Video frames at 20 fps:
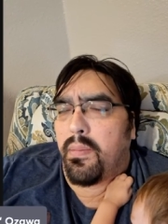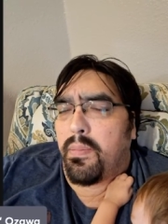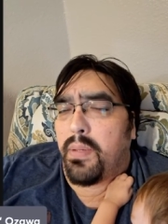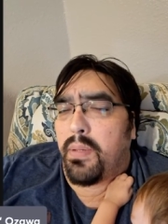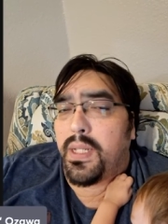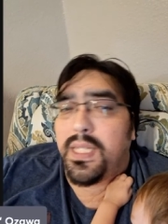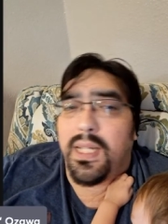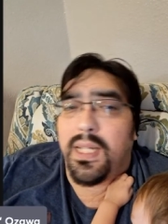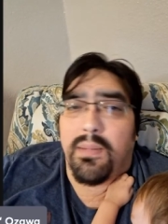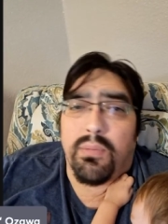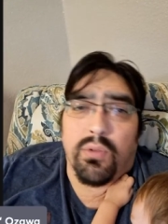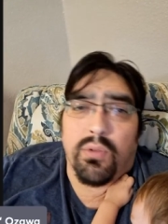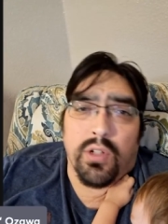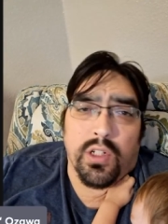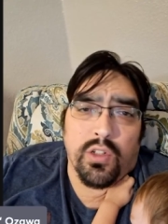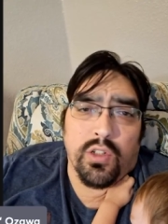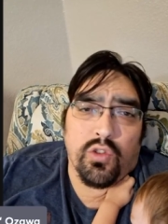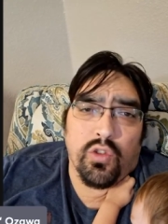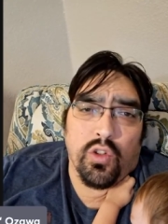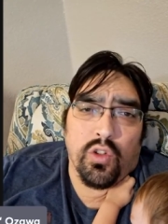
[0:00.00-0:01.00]
Plays at
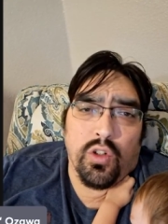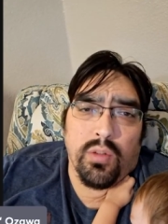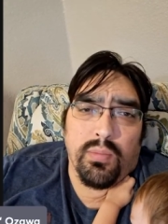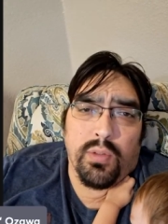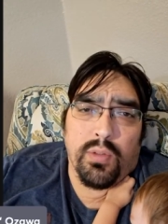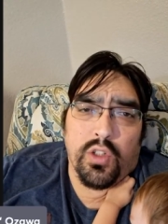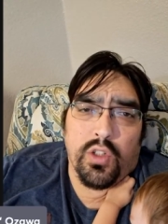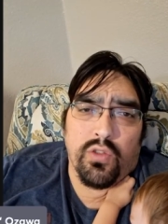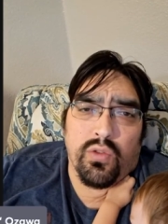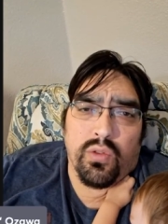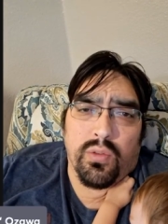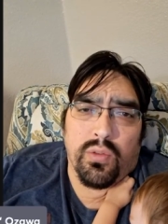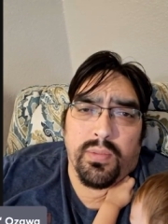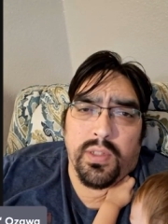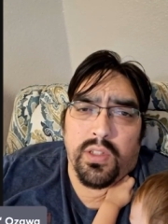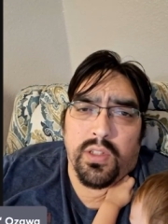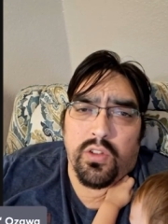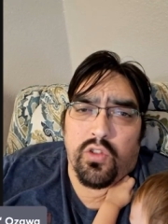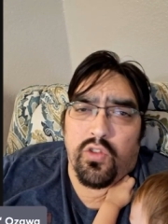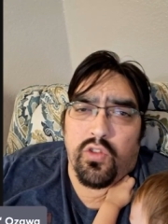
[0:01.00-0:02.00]
board control and pushes forward
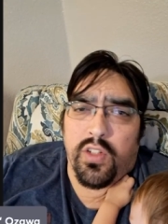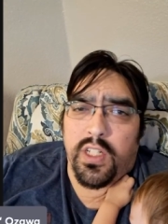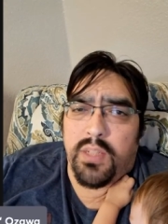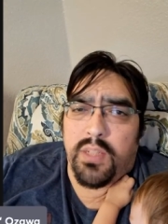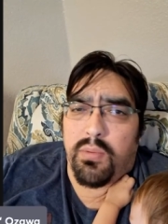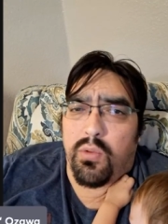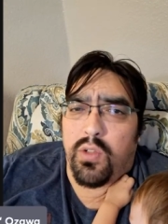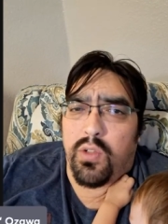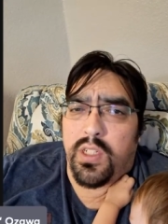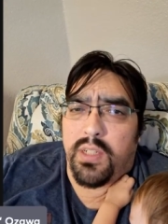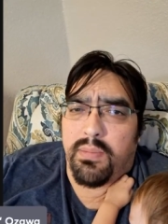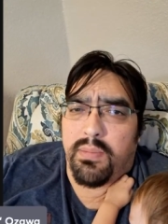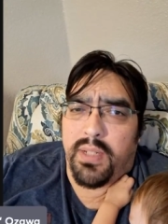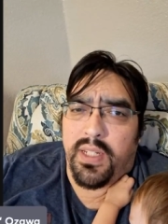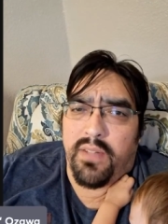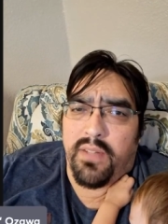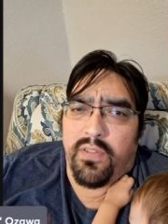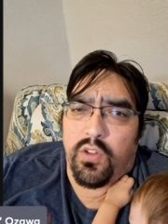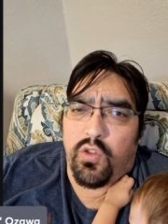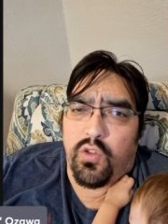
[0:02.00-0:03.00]
with those transports and my
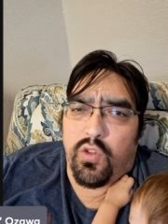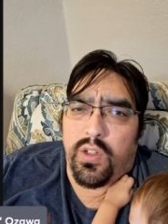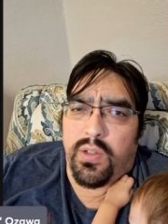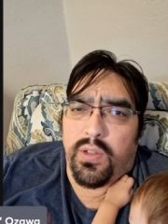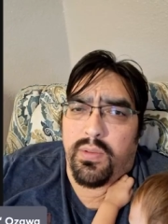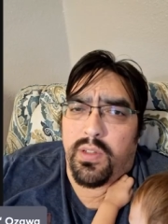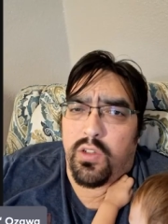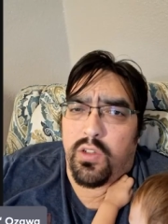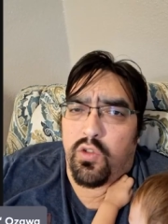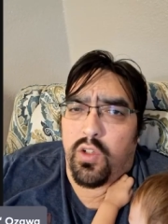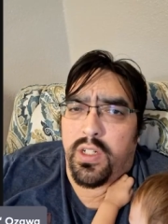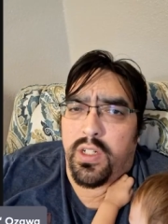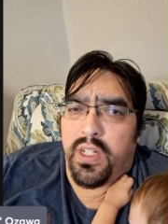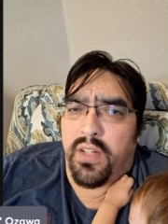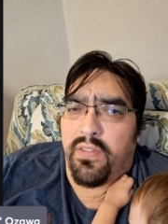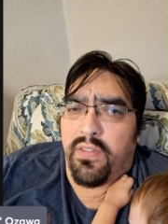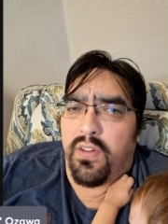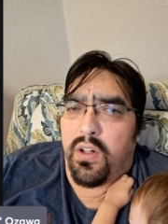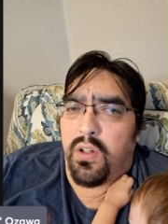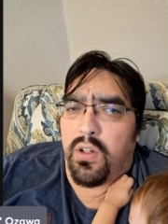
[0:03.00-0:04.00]
infantry with the Dread
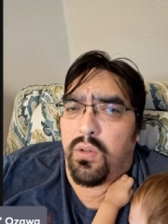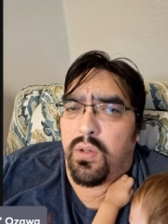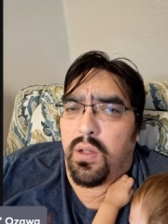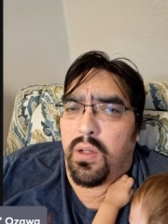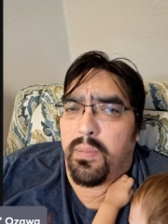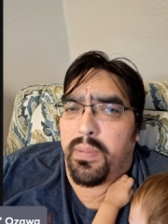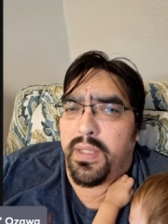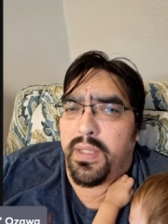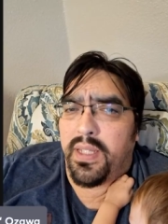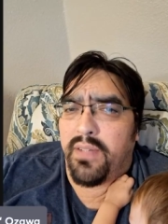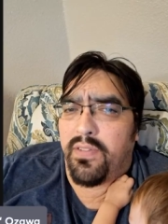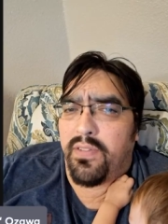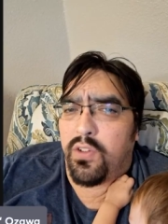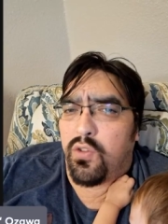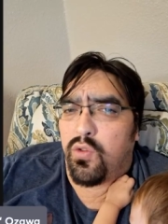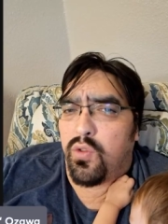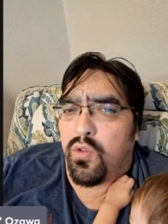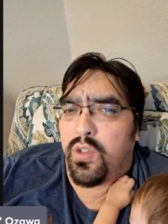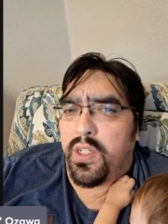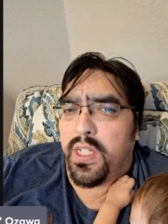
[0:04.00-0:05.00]
Knight follow up and the
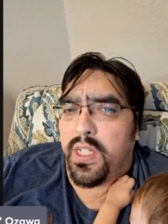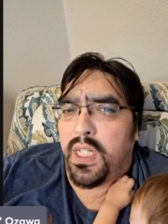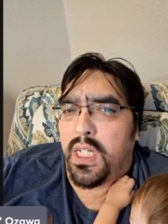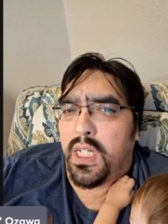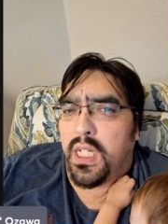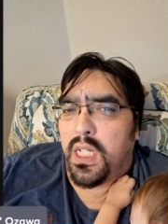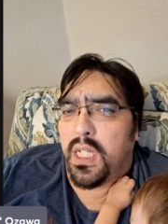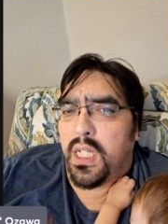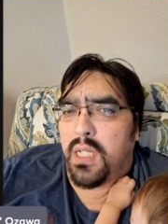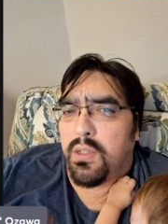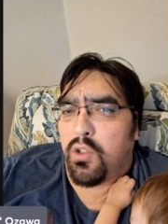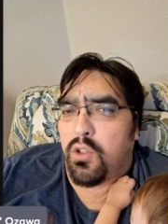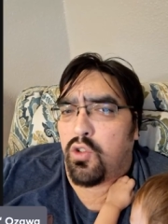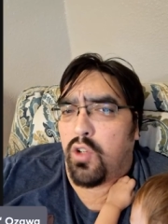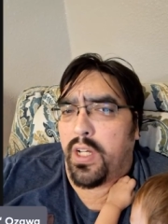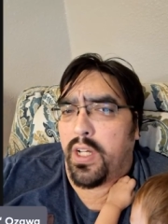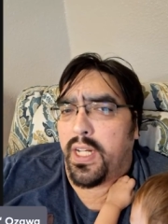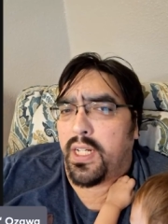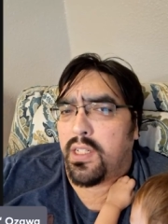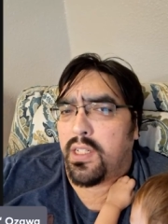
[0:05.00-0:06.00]
infantry
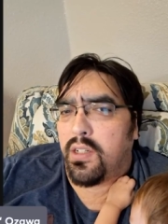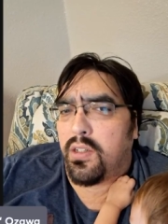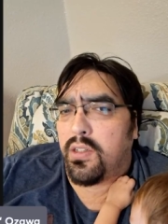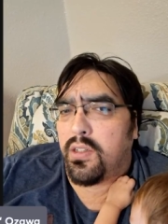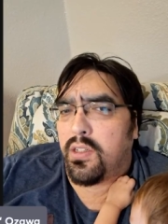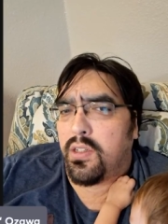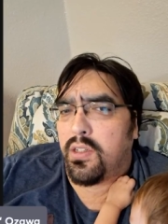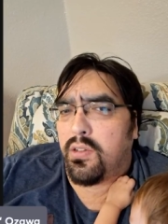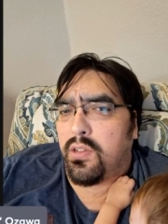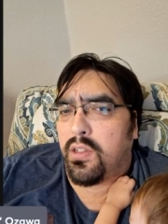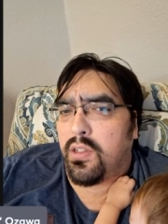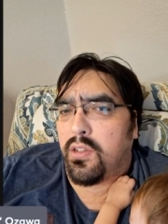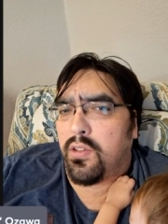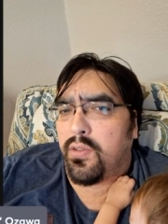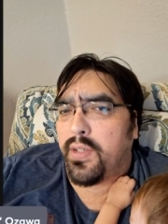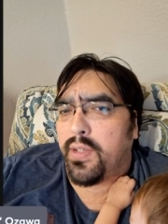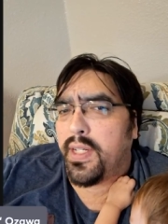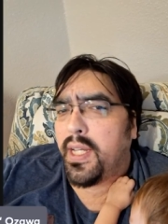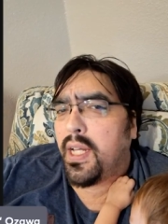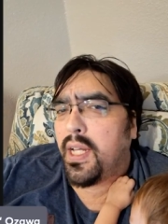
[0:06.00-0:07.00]
strike turn 2, turn
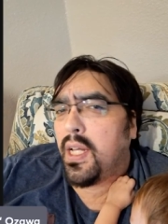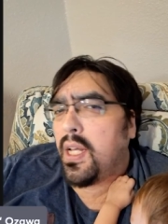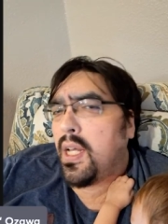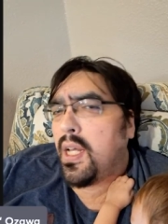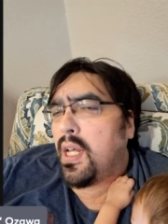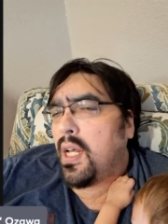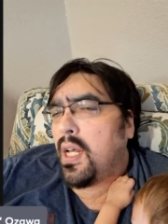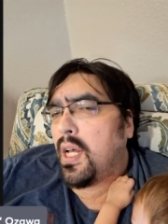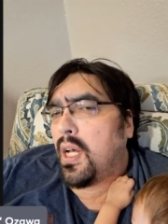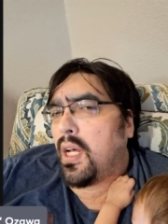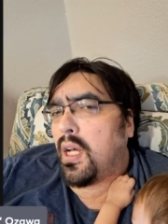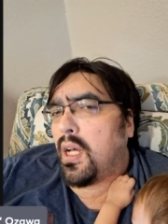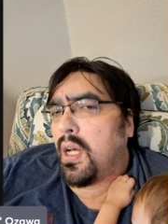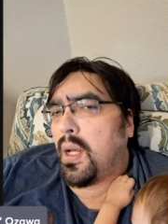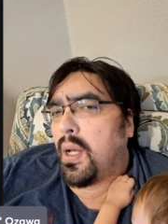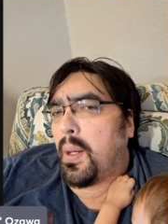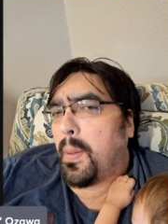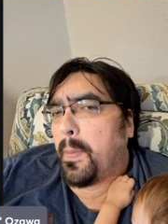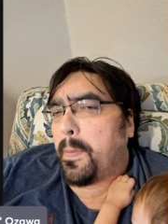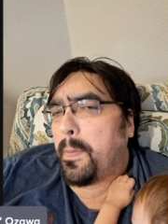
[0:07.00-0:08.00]
3.
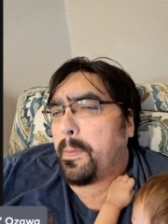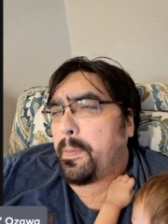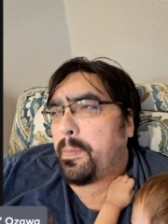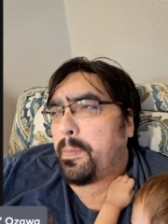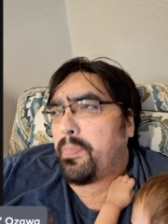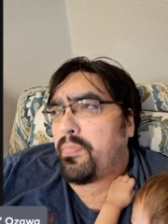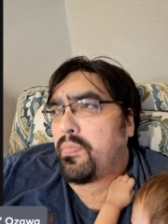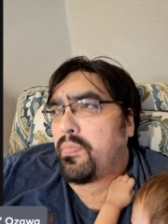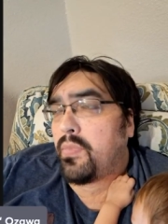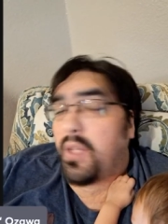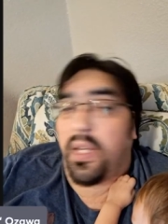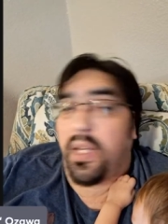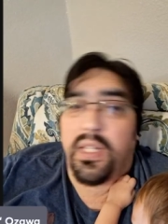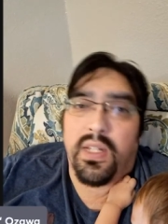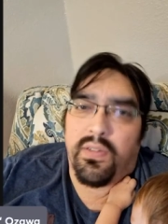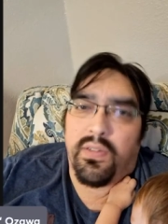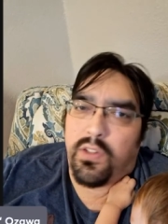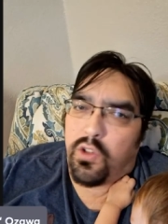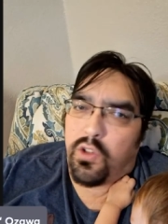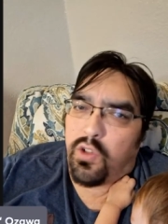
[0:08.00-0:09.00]
I
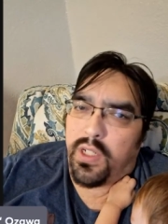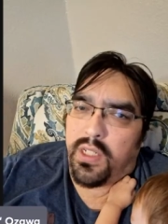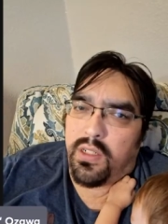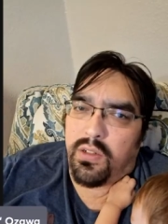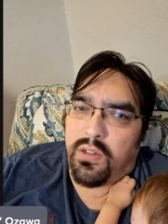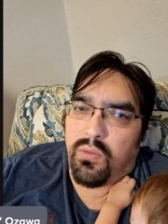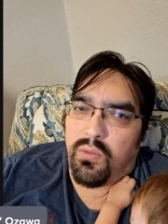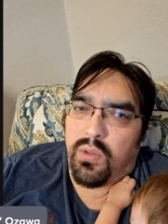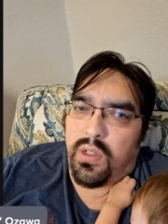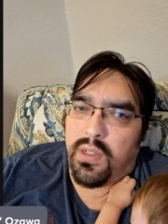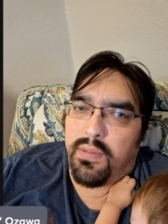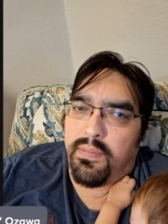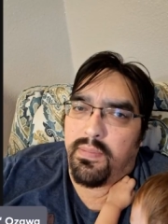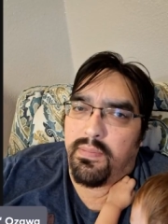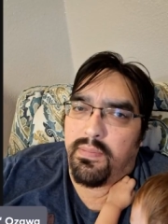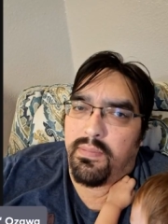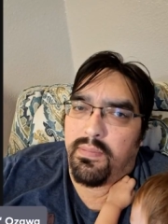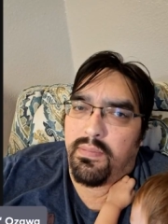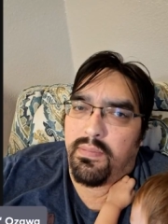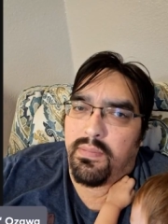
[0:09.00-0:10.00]
never strike turn 1.
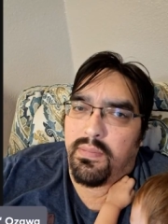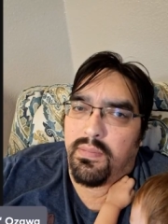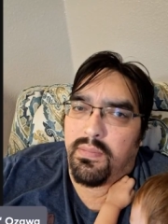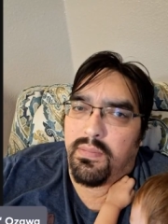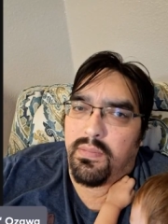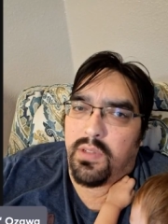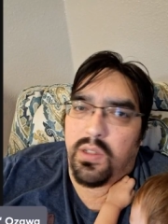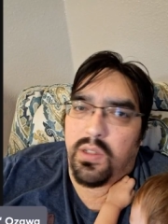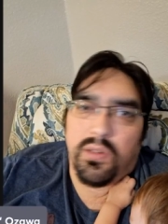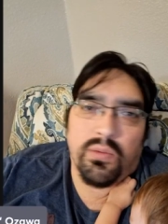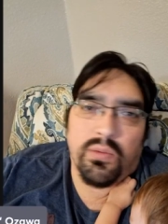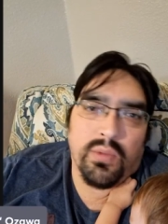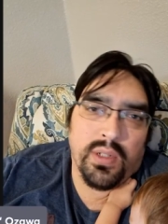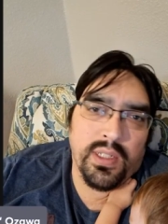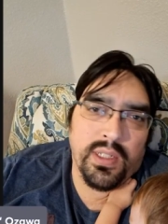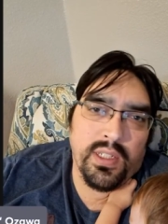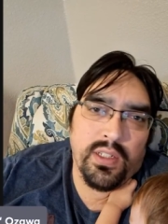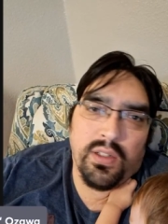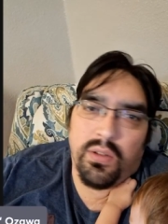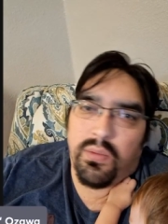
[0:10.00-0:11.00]
Turn
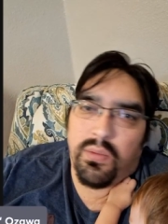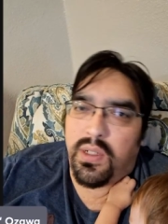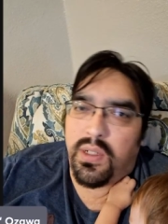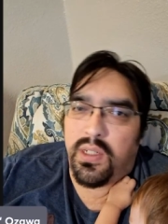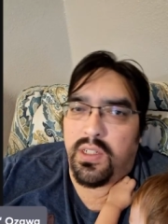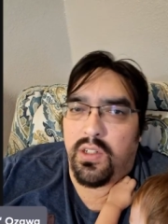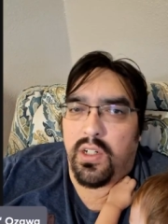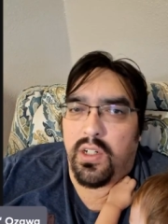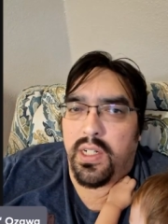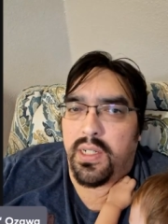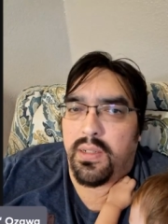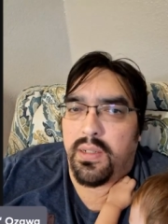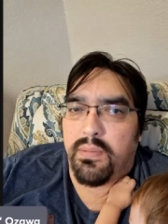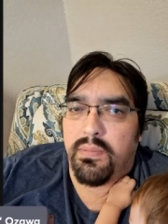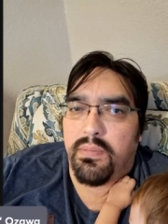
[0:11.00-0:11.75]
1, you don't want to strike.